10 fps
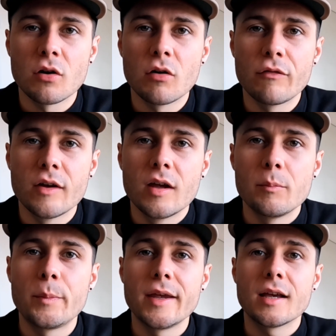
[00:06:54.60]
of
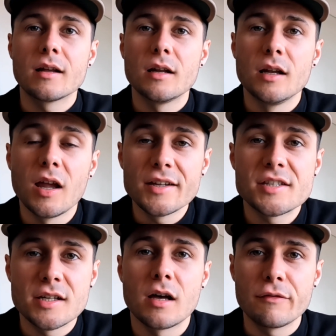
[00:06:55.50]
being
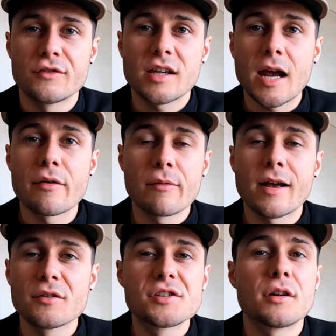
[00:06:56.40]
light enough to carry
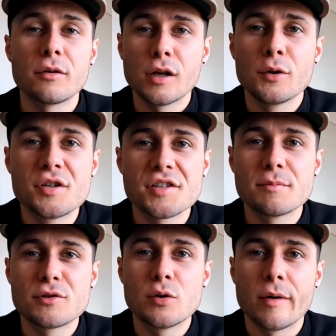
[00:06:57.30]
around so you don't notice
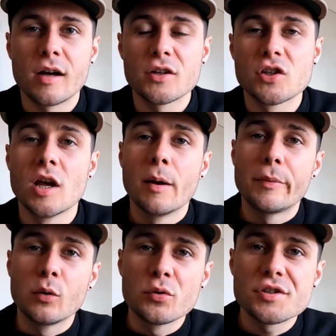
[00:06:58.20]
them too much,
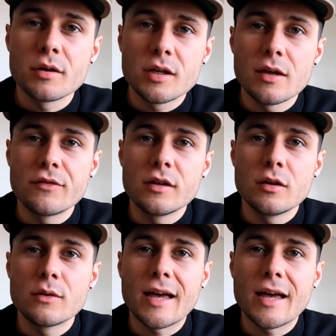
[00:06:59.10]
but also giving you